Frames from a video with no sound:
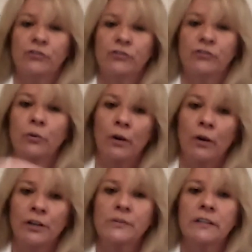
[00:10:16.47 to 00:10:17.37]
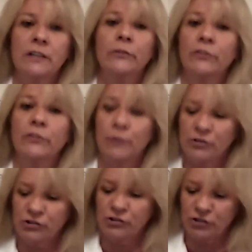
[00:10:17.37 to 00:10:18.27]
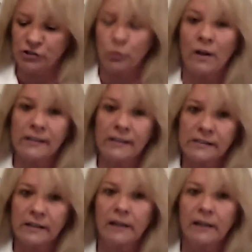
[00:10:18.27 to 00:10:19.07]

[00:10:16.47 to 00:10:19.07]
So you want to use the needles, syringes just once.